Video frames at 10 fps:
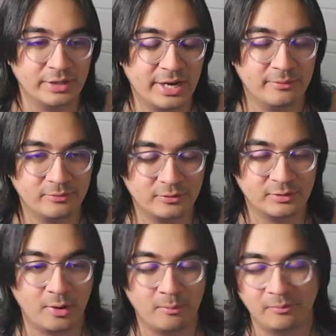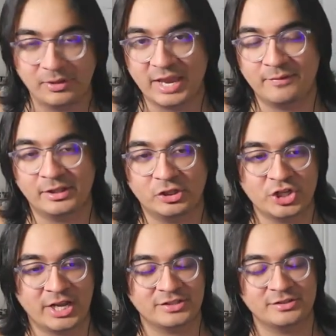I gave it a
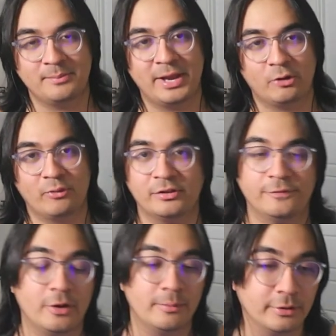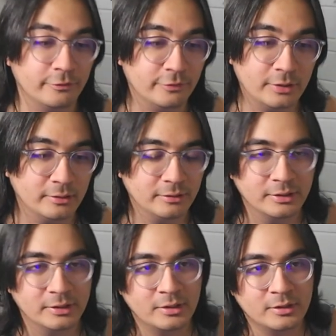chance in my Grand Theft Auto marathon.
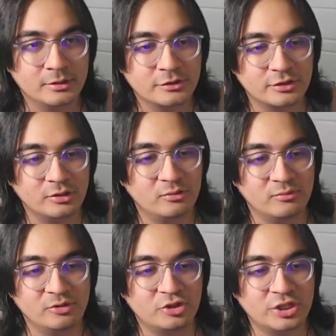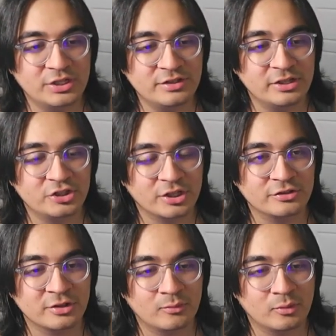So GTA
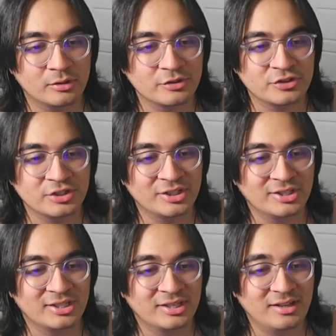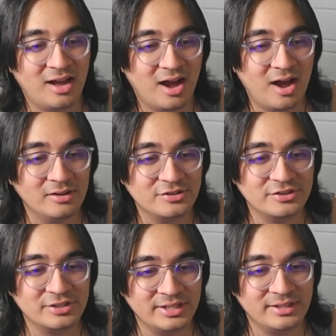Chinatown Wars,
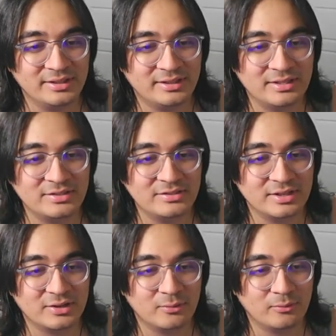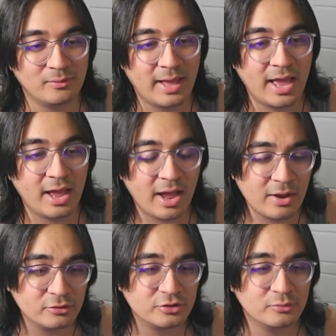honestly, this is like I
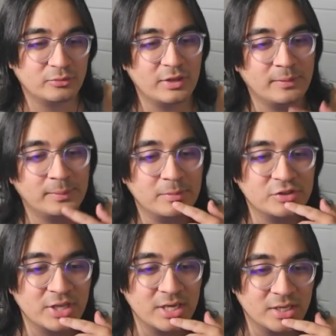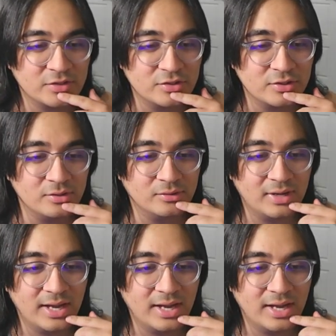also, if I'm not mistaken, too,